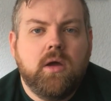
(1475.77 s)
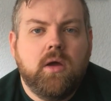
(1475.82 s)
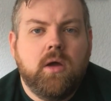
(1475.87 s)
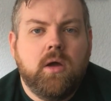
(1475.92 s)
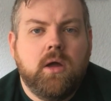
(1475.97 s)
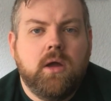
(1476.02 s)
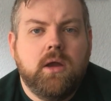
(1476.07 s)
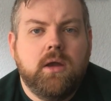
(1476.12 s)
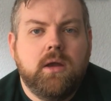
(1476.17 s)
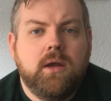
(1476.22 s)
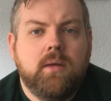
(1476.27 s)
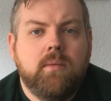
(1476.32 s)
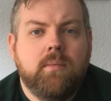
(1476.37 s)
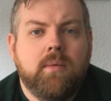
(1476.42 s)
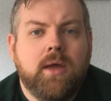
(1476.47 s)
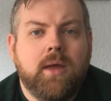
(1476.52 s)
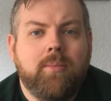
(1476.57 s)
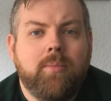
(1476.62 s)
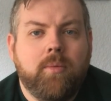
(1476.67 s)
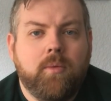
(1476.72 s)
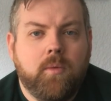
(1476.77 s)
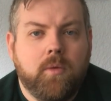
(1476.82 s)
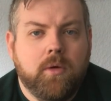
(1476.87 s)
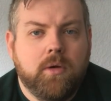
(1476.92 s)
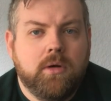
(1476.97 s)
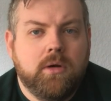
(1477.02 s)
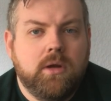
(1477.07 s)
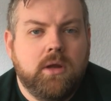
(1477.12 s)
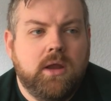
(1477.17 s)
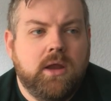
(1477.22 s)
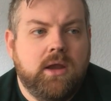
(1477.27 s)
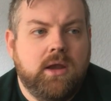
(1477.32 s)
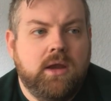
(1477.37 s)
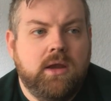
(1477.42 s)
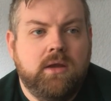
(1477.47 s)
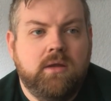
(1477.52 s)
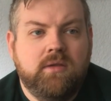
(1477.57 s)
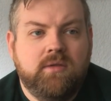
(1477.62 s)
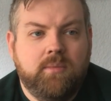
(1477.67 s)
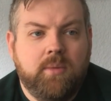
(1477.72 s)
on my board in
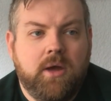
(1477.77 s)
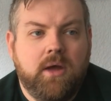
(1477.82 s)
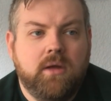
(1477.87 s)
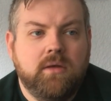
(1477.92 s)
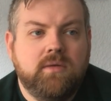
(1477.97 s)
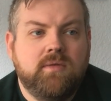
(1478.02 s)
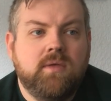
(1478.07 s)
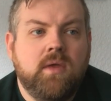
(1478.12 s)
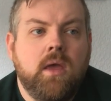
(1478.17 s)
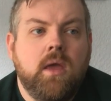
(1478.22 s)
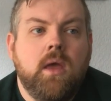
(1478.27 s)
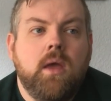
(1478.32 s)
any spots,